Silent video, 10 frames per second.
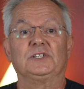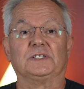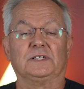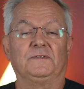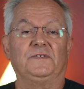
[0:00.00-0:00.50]
to
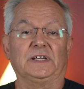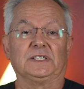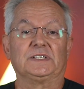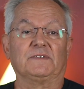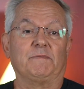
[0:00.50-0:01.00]
the
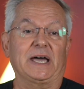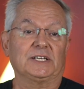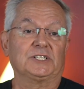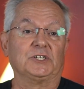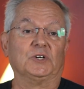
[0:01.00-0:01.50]
defense of
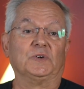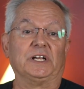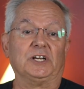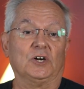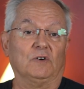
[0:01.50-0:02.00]
Bastogne
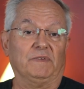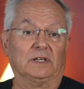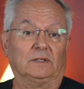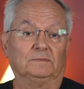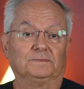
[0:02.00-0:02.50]
and
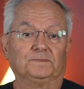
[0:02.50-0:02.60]
Neuville.